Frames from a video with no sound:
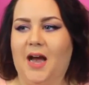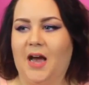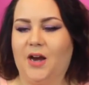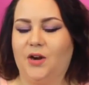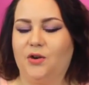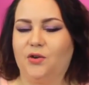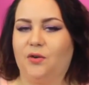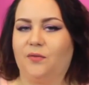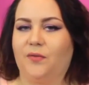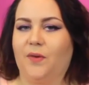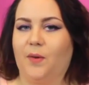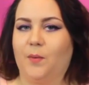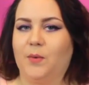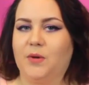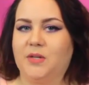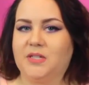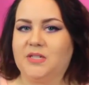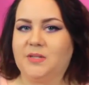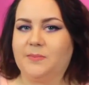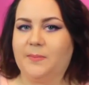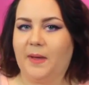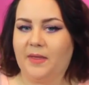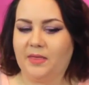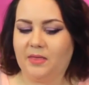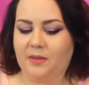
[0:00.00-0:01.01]
I don't know if I want
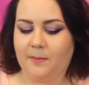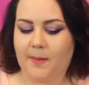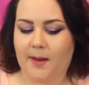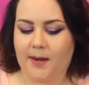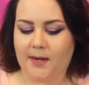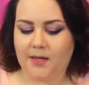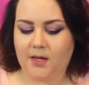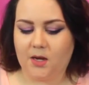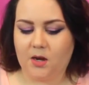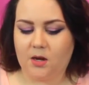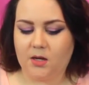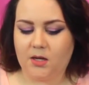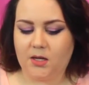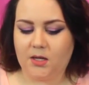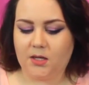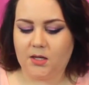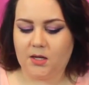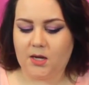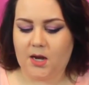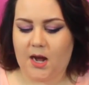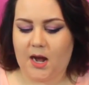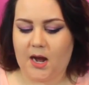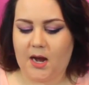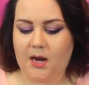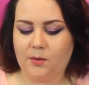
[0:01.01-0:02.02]
to spend the money on it,
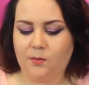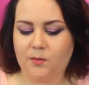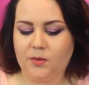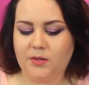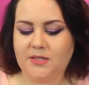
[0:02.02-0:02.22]
I